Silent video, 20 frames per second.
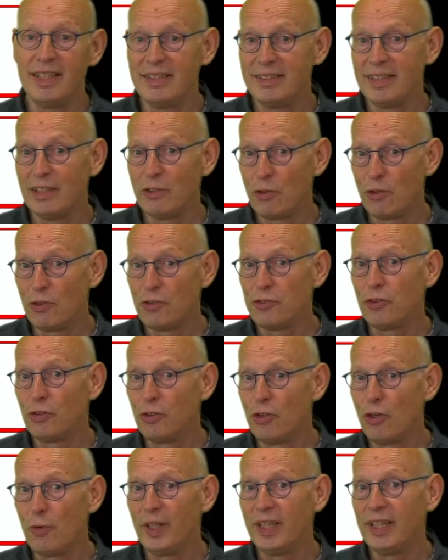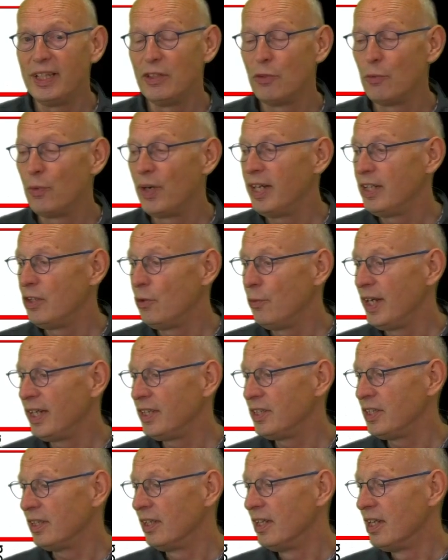is that also going in the right
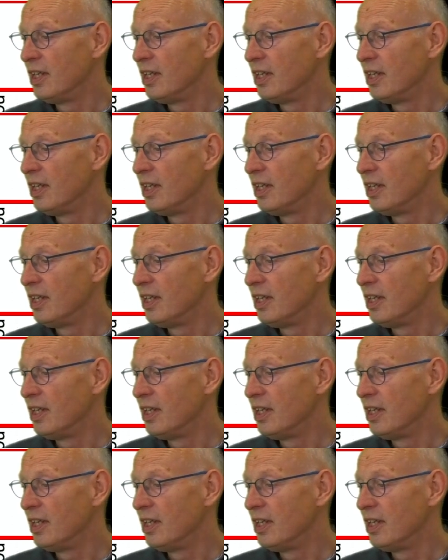direction?